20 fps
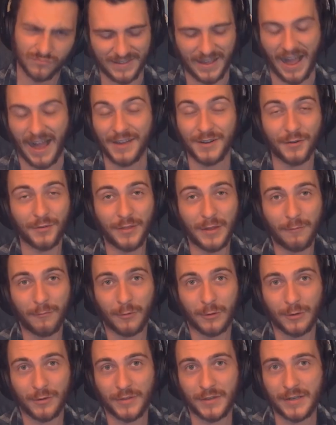I know that
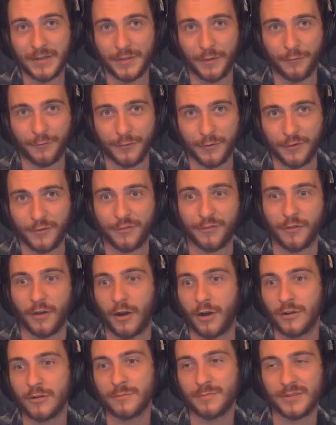we're only in the first
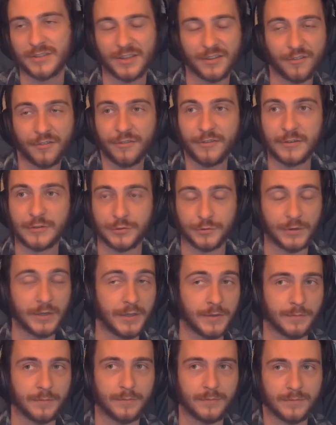song, but this is a
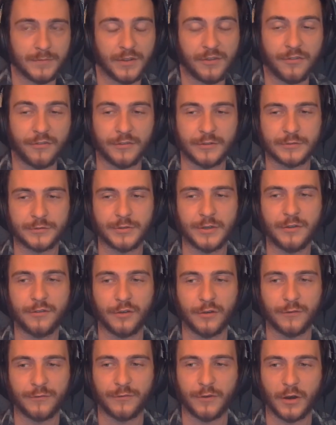treat. This is a treat
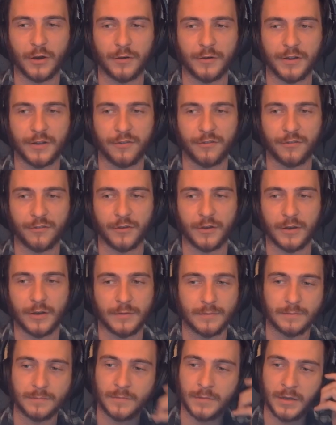so far. It's
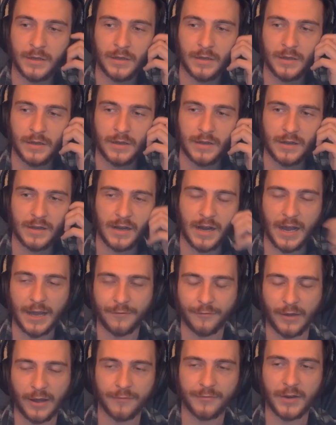um,
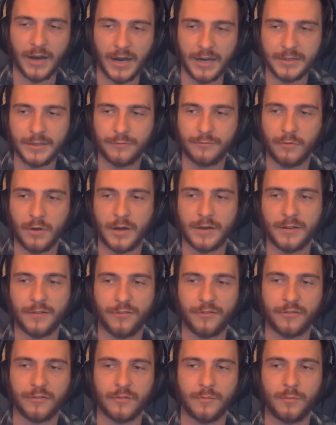I've I've kind of wanted
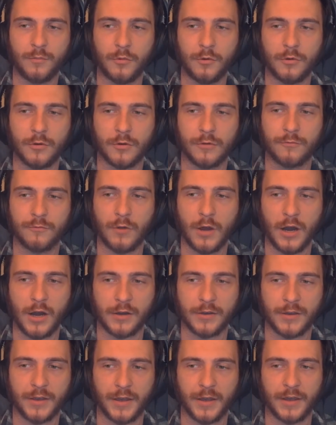some more
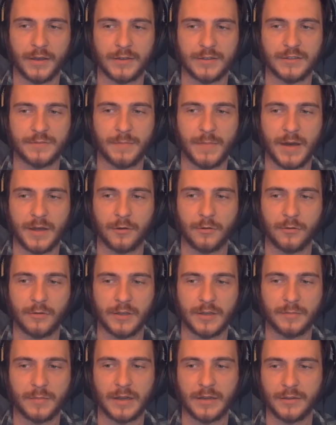rock and metal
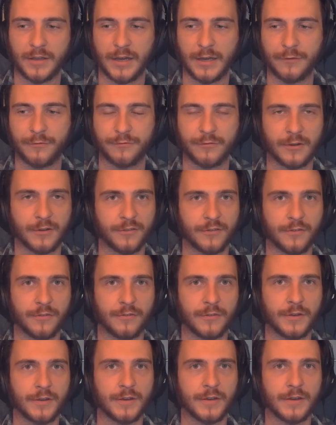in my life
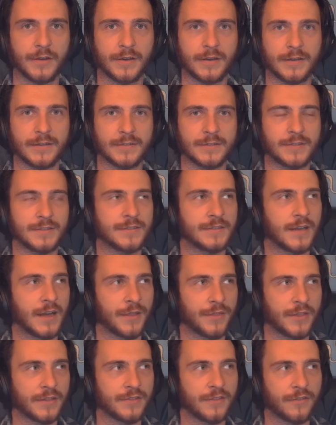recently, and I
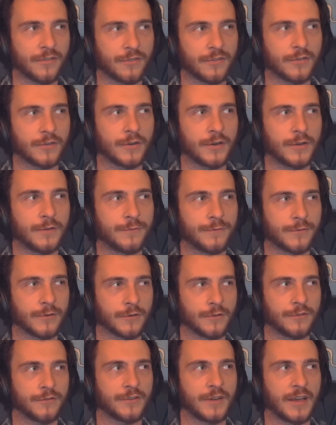think this is a good
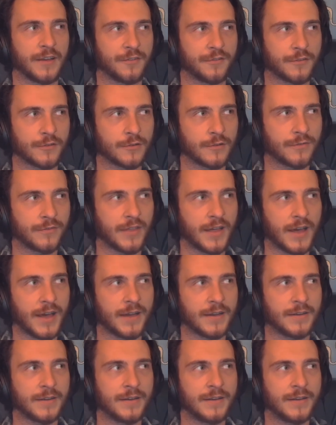first taster of that.